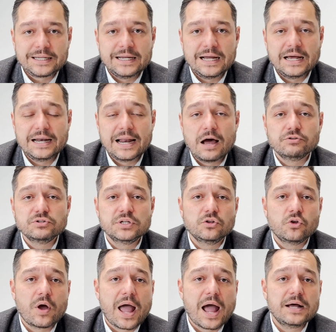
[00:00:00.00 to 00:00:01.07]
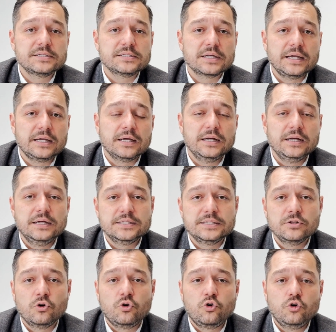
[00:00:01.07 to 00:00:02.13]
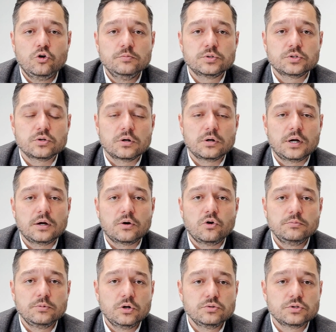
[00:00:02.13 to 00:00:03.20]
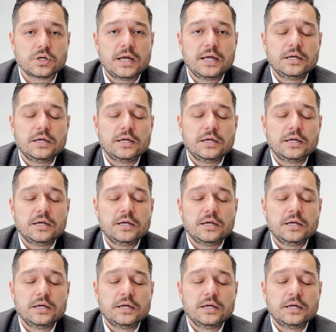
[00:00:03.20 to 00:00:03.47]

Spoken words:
now Zillow has like Zillow Homes, home loans,